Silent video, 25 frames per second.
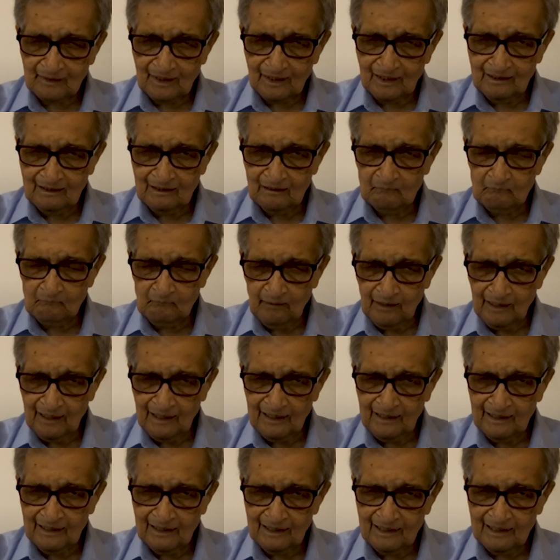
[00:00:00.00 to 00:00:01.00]
in a
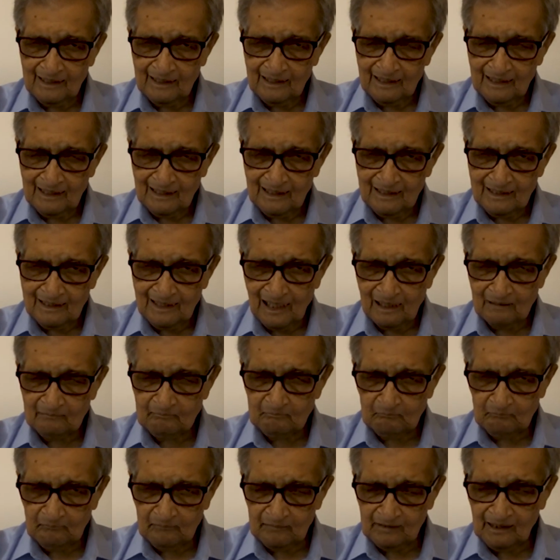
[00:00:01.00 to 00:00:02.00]
way
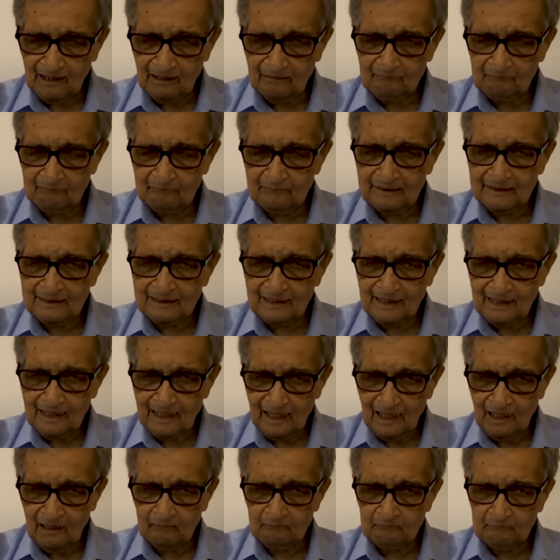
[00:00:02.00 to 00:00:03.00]
that would have
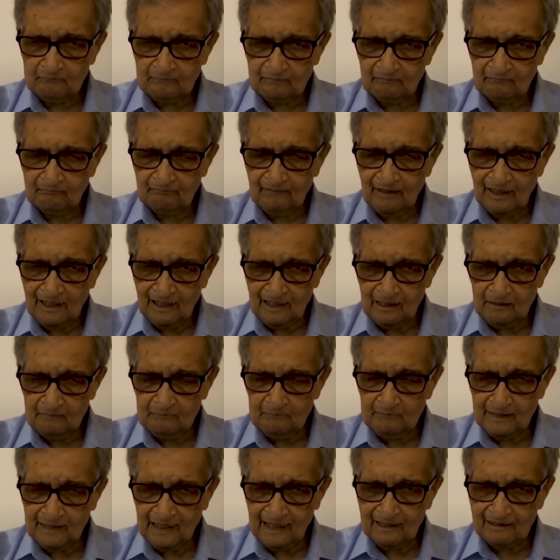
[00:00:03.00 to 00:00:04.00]
help to
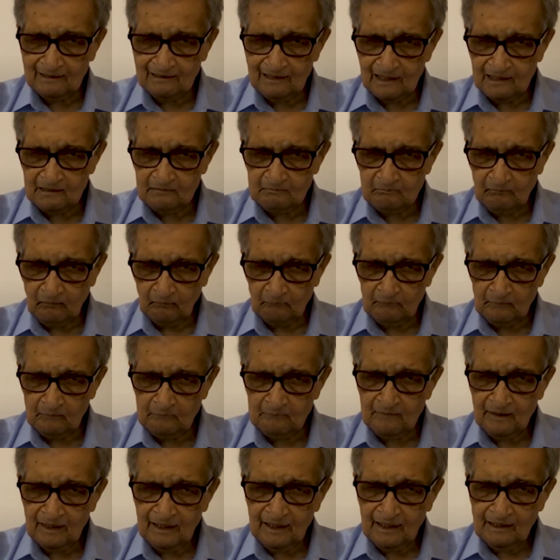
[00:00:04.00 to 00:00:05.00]
eliminate these
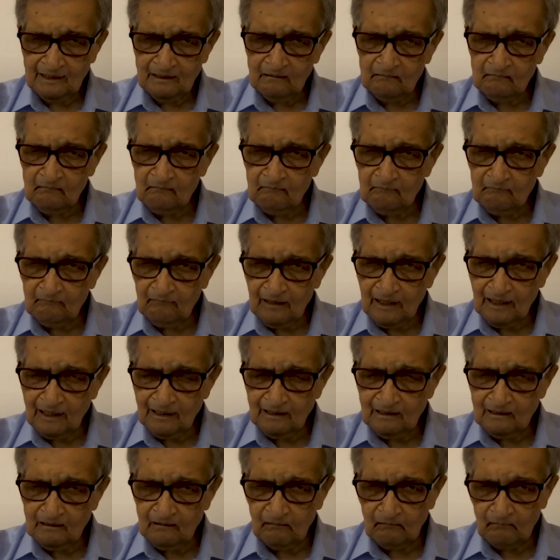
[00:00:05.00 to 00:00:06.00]
problems. You know,
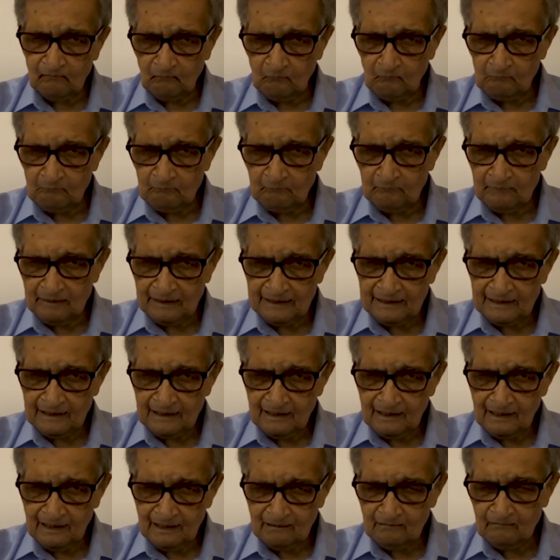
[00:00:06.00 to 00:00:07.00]
Europe,
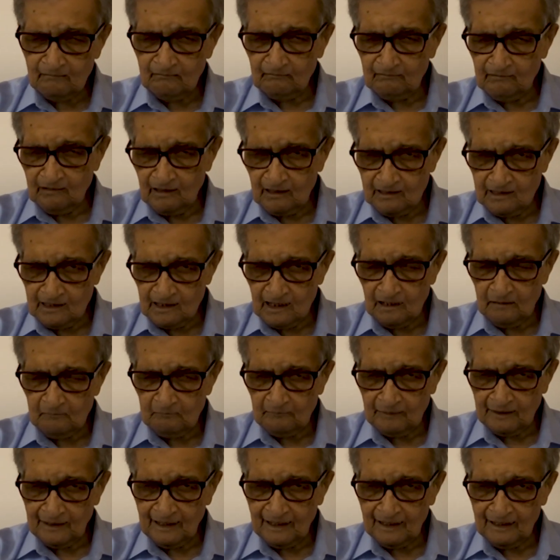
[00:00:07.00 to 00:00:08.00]
including
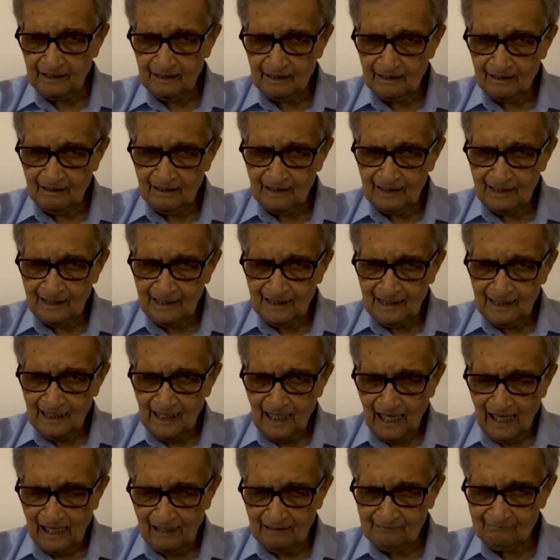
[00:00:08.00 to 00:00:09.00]
Germany,
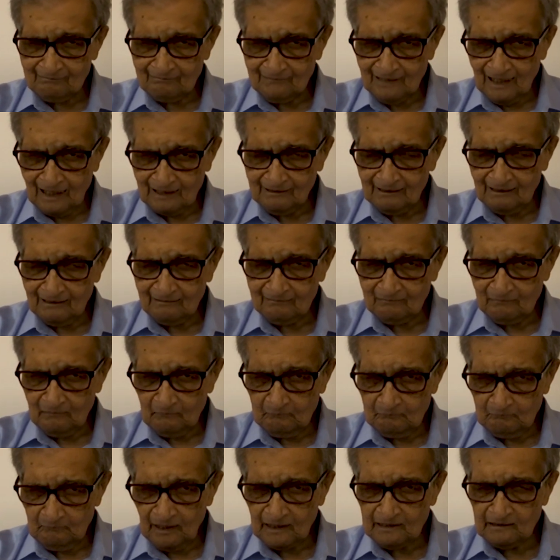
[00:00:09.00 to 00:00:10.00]
has done
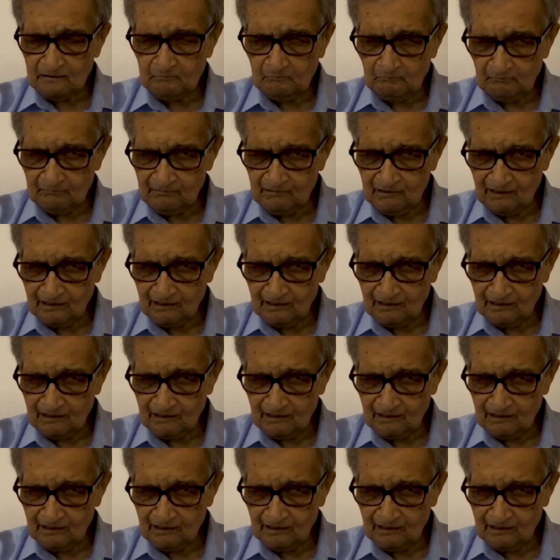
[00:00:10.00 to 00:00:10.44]
much more